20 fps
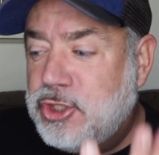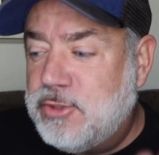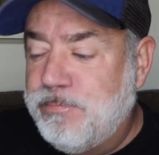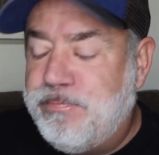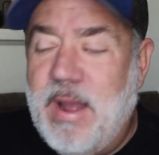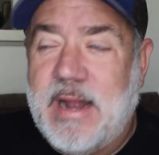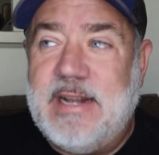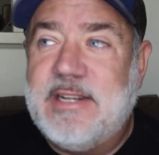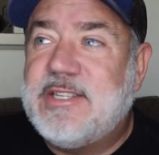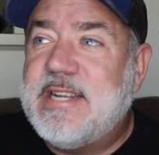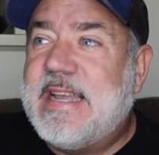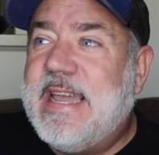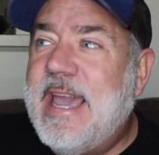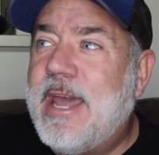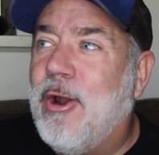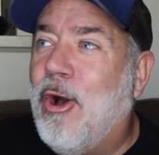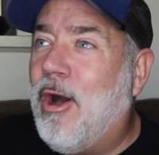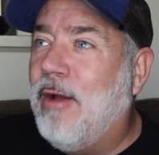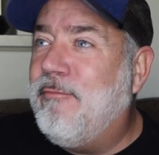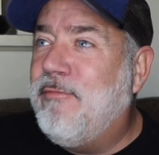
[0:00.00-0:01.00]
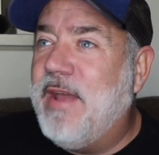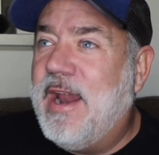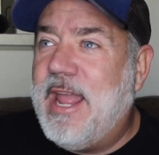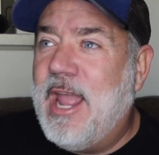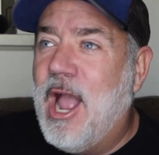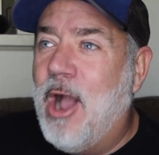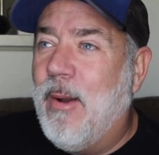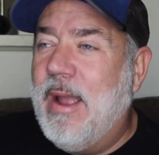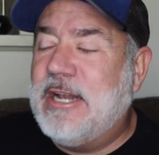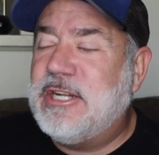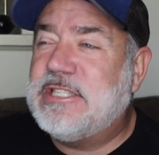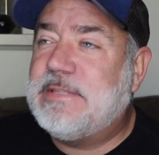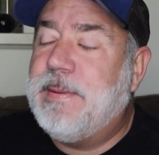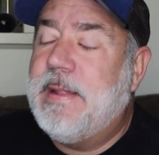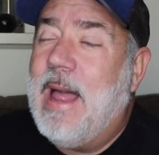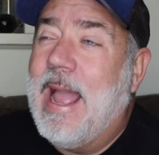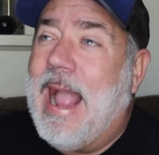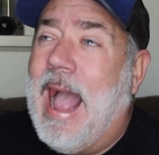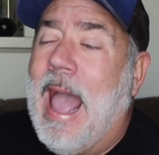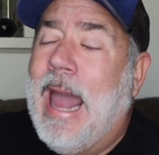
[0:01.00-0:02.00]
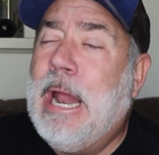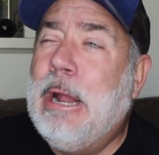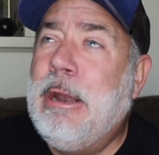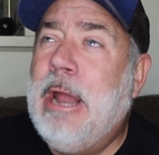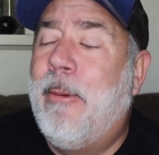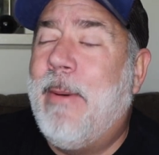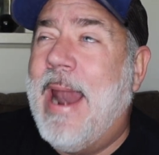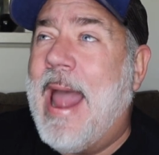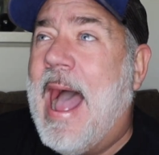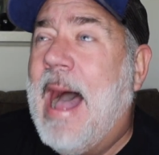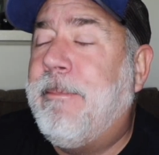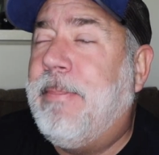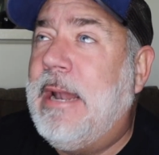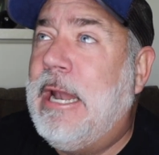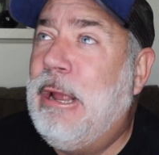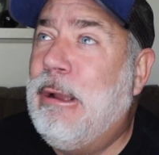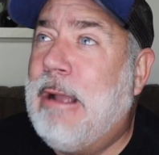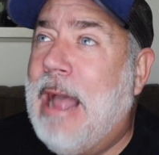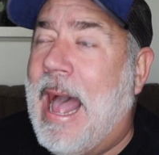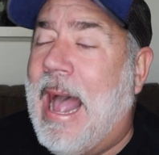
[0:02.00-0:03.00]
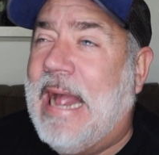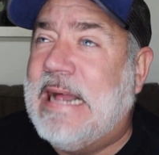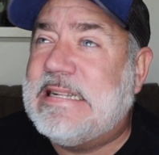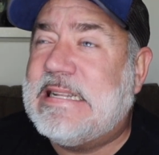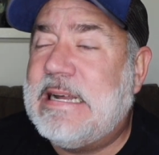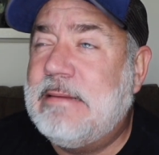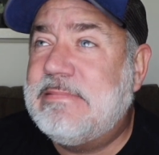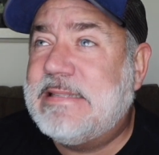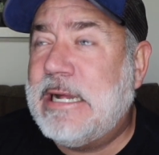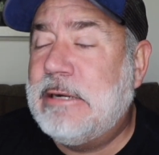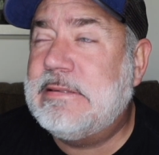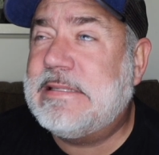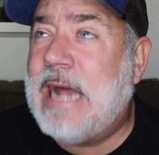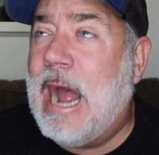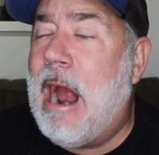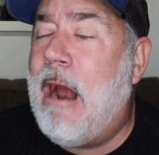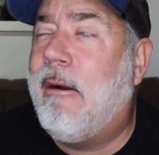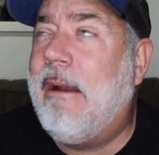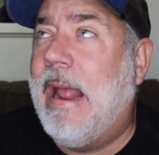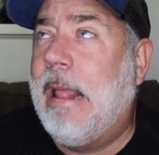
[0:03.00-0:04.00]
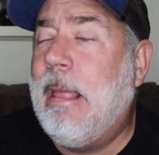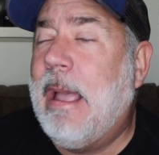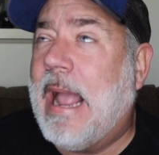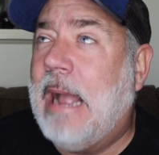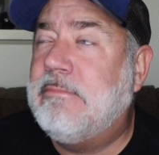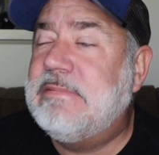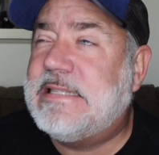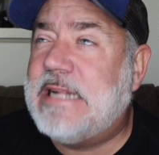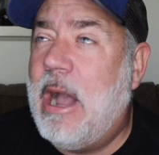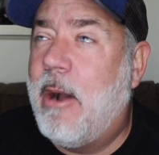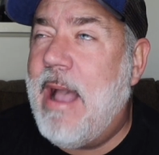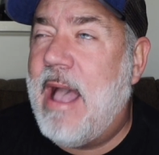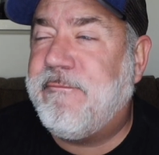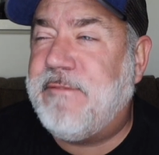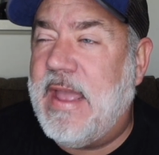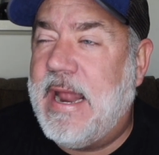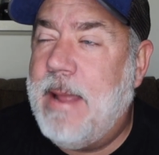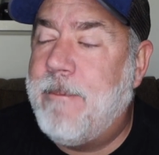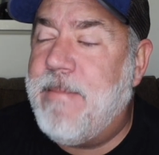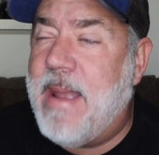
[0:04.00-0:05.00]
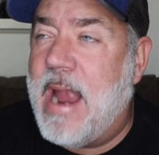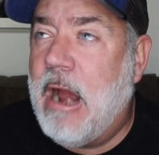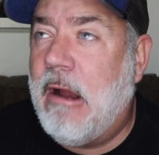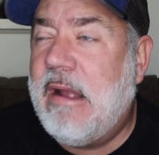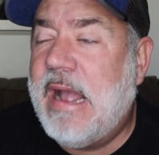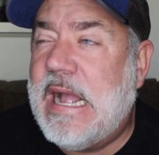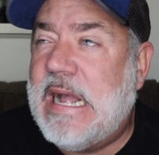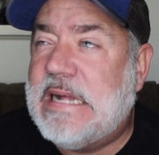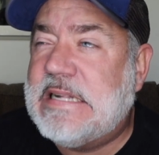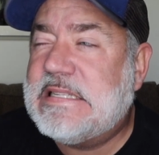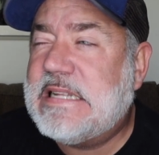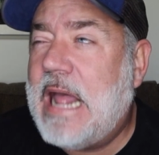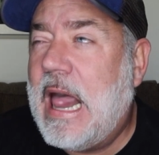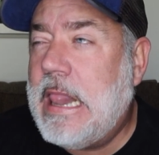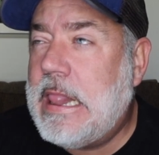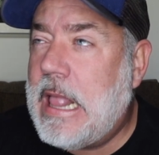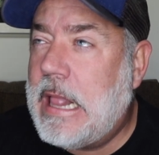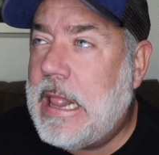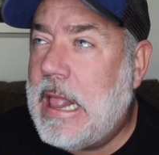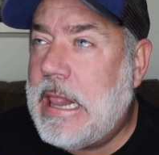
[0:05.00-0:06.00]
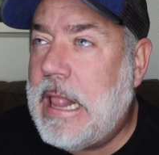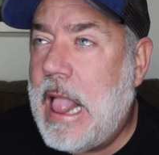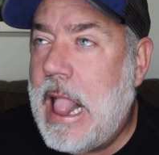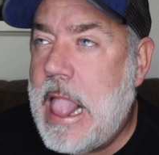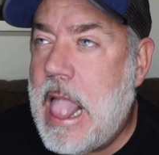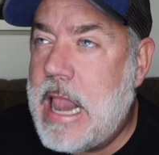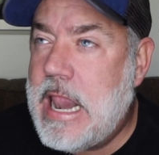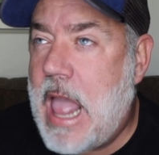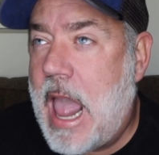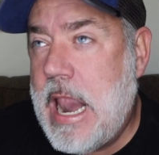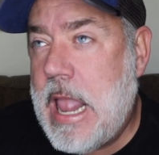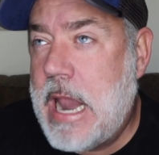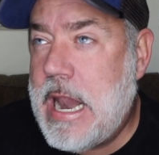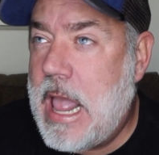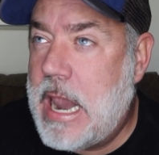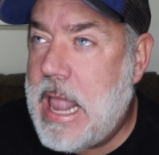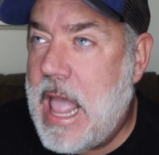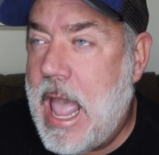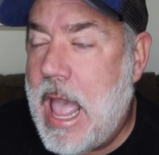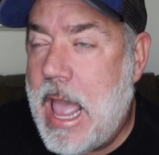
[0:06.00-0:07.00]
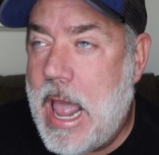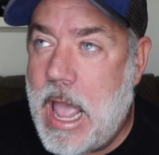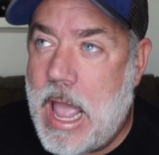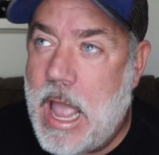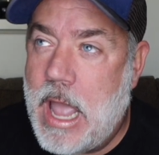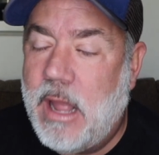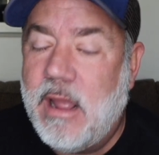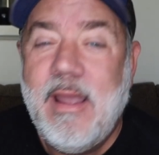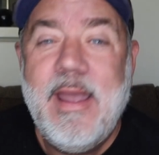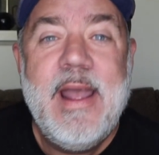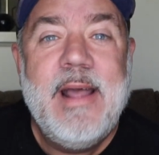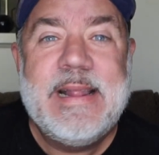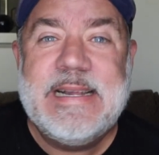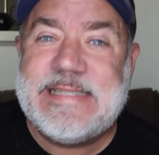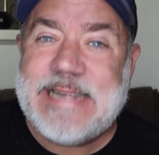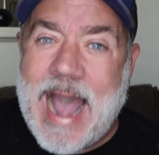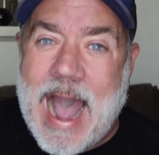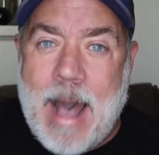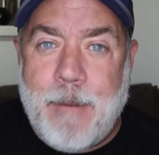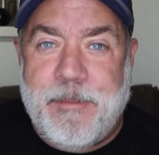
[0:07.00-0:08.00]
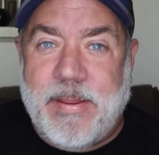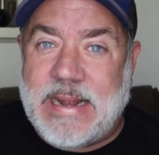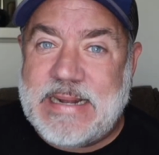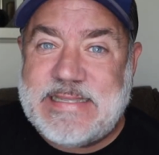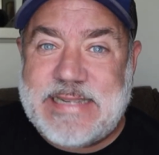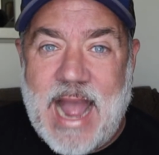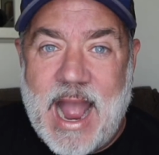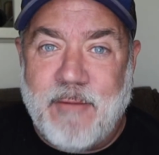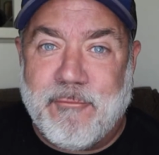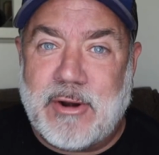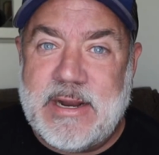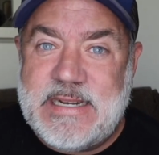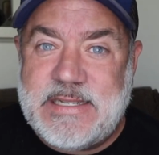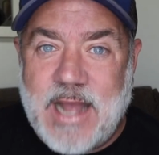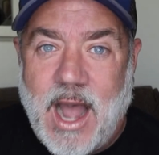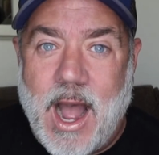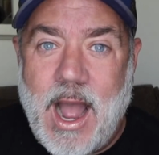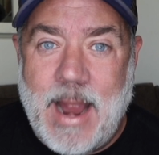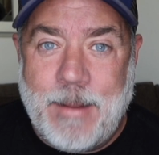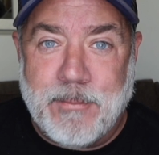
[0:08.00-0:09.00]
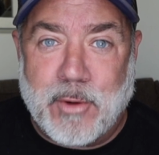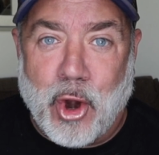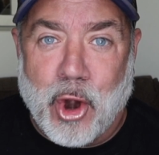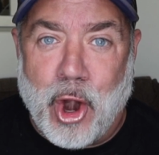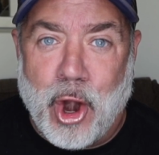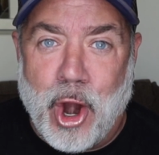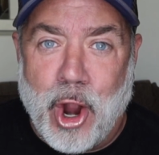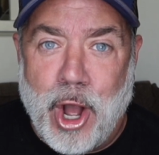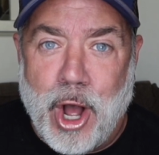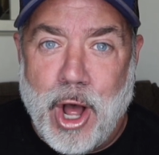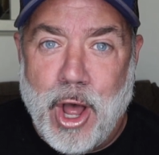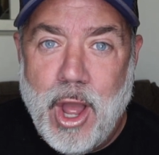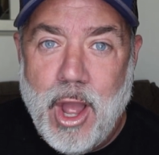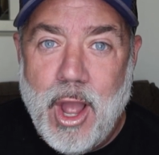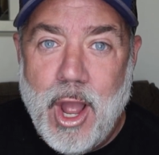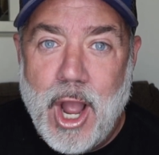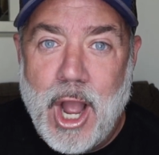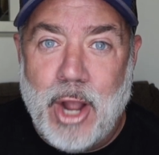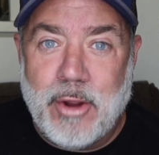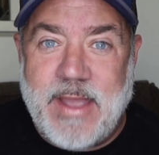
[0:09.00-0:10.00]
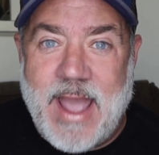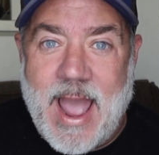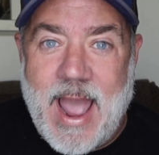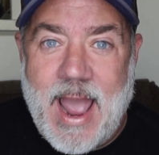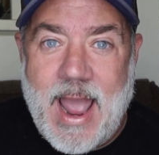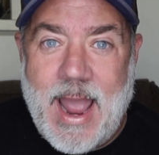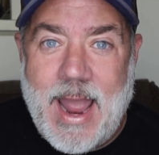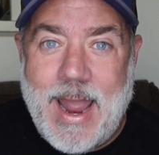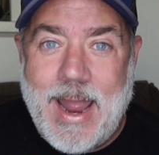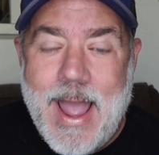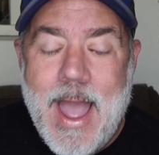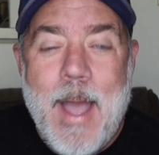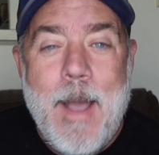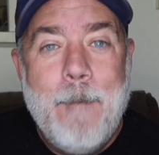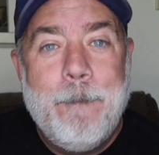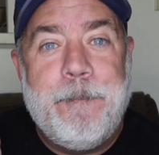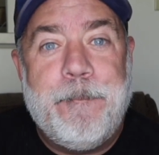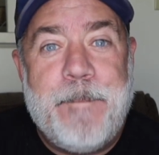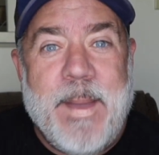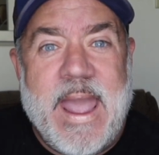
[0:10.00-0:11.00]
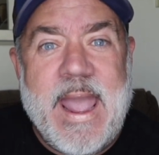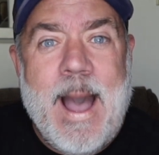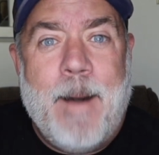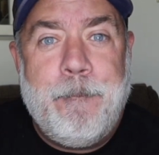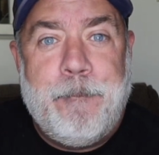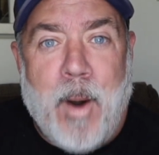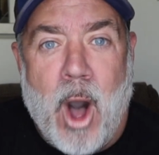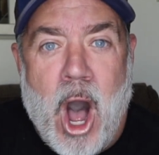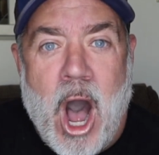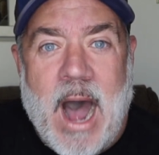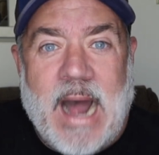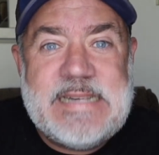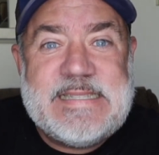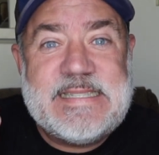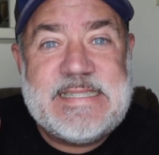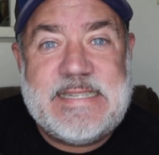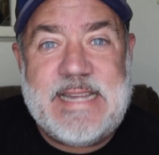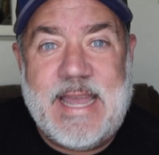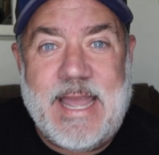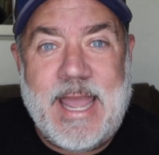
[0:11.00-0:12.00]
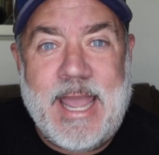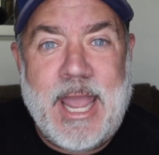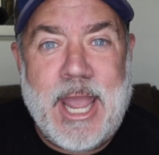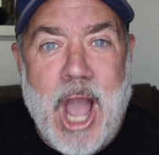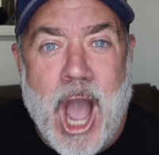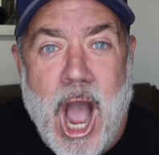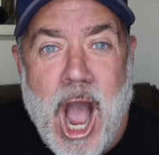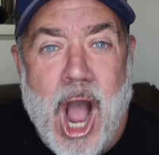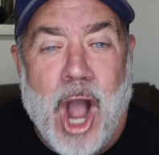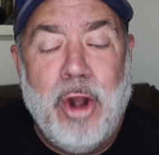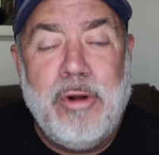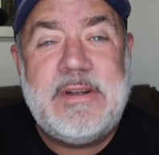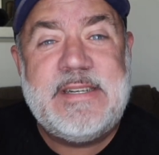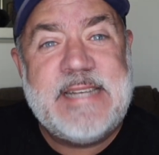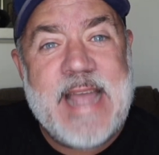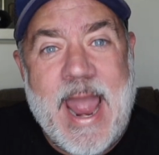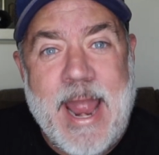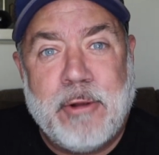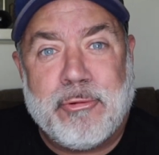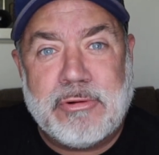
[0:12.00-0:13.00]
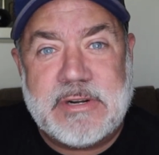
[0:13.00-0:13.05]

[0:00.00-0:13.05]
But to get on video and just be like, I don't know what happened, you guys. I'm so sorry. Like, I'm so effing embarrassed. This happens every time, girl. Okay? Be a boss CEO. Take